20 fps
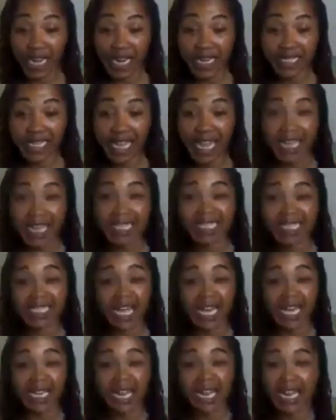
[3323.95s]

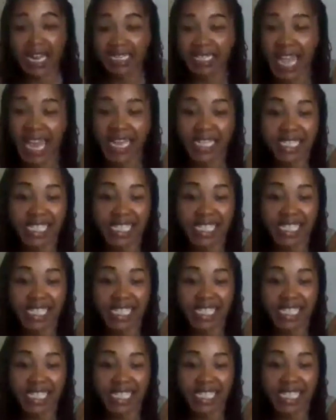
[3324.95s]
Thursdays, and
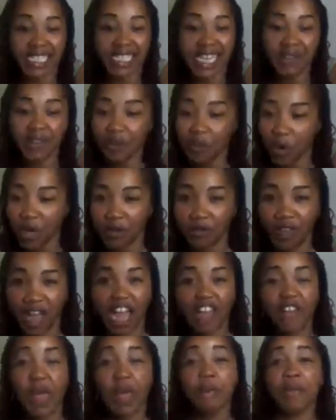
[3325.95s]
Sundays at
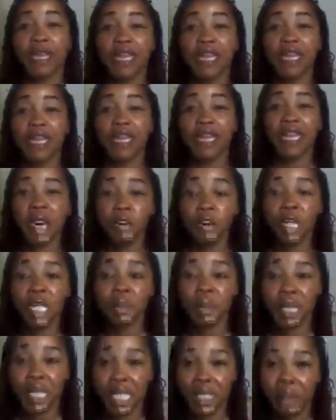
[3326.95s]
7 p.m.
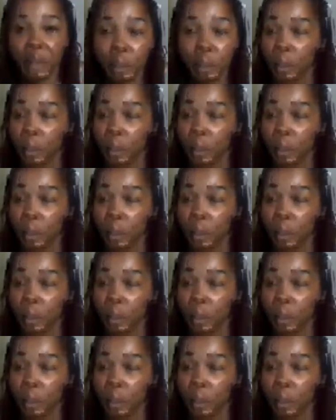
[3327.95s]
Pacific,